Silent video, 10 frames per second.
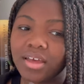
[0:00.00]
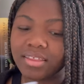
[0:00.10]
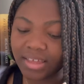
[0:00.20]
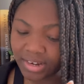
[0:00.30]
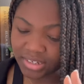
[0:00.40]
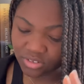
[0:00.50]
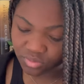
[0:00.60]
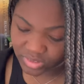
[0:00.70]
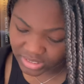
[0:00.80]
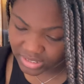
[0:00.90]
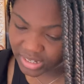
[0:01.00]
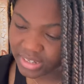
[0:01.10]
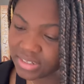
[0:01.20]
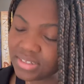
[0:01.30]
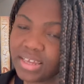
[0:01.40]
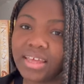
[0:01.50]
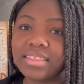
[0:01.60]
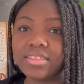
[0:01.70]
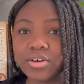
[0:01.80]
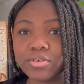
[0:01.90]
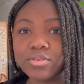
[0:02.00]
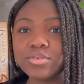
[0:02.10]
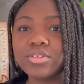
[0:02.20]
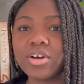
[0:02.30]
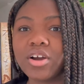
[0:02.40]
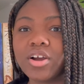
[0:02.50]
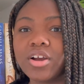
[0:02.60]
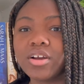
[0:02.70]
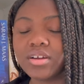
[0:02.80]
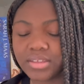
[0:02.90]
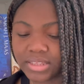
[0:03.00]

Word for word: That is really nice. And those are